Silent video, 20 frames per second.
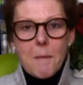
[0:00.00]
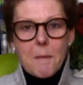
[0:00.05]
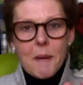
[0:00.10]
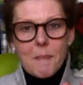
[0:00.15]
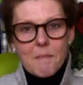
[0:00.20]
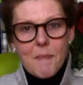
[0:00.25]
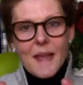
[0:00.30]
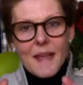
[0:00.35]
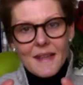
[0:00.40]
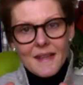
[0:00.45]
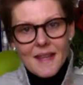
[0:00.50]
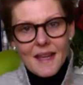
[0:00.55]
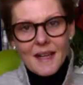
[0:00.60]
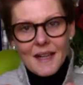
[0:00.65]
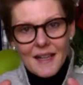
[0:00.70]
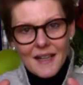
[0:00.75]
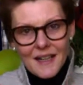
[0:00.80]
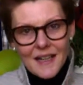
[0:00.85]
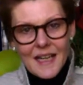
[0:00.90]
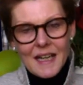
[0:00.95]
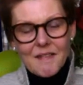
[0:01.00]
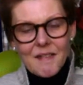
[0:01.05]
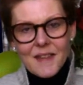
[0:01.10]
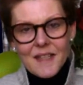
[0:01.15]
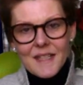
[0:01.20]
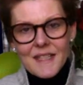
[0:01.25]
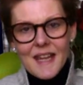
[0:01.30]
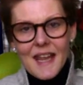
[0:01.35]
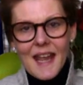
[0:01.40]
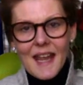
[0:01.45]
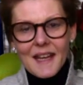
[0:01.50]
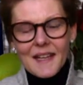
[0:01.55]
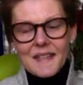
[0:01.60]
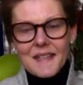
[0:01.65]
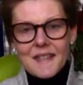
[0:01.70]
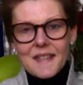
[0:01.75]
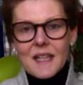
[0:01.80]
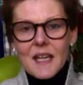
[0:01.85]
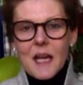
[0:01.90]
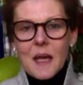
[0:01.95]
But make that clear in the
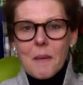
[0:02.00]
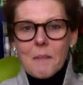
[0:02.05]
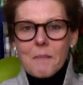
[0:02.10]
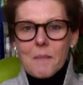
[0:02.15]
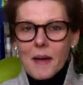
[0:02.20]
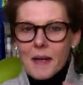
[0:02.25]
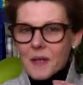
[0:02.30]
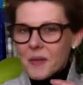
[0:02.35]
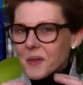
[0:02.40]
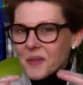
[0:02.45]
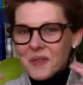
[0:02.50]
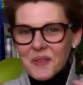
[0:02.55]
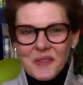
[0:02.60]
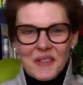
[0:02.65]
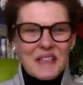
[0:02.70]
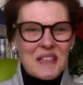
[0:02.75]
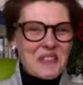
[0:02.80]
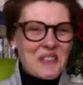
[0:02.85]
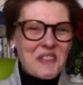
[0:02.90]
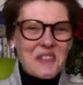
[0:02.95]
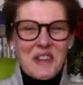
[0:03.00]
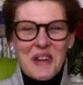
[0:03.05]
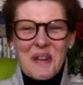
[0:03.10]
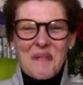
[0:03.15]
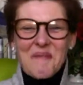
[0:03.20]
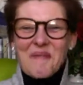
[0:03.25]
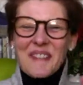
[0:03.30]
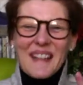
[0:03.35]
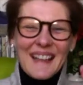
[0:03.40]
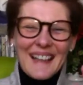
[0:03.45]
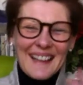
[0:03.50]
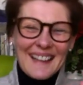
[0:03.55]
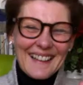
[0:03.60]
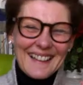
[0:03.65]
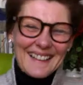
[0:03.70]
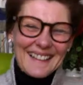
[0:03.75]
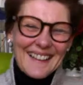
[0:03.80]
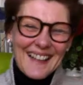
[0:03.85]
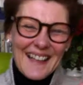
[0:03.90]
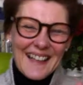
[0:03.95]
text by your extreme,
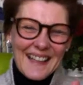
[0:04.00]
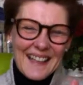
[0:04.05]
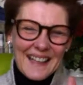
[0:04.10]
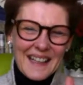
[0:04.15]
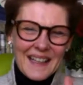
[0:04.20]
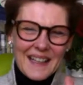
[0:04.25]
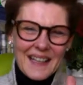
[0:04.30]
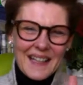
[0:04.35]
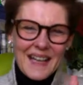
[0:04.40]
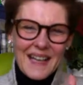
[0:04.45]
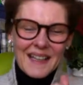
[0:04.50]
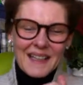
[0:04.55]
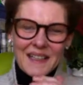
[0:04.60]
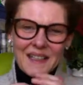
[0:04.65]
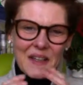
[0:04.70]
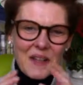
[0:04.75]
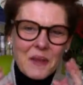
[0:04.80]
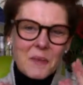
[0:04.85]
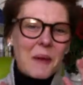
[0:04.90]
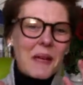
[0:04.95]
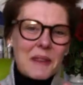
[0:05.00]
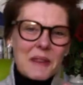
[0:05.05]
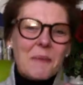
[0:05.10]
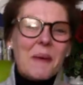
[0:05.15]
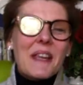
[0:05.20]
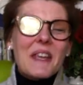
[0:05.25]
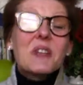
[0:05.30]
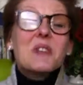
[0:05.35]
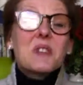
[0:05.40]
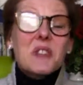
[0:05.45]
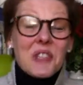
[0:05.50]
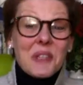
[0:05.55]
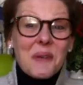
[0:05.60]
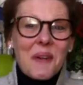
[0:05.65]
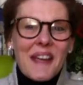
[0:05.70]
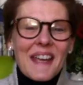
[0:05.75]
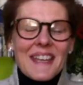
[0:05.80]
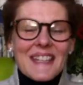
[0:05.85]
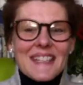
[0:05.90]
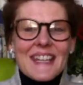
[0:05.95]
the way you do
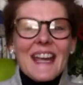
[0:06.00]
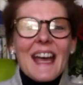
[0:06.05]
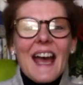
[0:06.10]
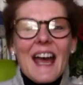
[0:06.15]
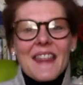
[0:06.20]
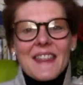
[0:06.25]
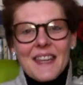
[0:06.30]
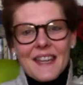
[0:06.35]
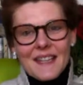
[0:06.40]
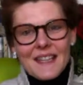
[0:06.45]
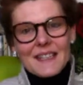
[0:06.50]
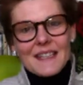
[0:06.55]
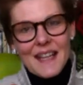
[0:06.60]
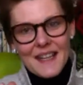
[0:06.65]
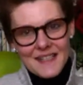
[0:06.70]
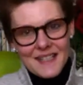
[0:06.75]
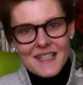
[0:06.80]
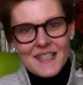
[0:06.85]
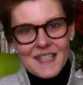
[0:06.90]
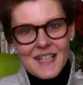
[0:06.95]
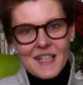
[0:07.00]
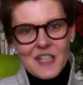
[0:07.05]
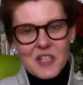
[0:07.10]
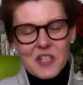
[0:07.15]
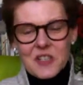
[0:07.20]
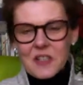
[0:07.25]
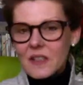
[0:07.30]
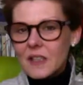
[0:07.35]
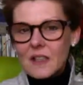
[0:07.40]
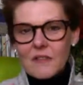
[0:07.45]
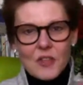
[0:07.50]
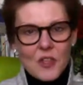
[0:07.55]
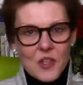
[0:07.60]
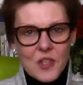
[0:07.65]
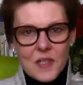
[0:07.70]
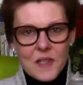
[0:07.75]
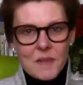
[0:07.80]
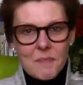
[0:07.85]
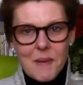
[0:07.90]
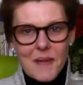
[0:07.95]
it, that's intentional and you've not
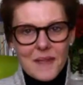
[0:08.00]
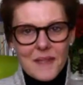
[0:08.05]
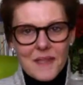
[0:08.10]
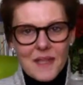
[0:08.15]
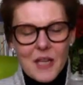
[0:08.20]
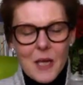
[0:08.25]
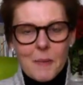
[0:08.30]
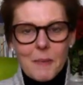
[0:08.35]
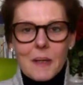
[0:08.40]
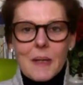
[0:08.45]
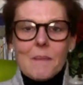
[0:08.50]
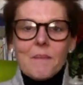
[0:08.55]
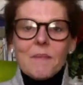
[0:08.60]
just messed up.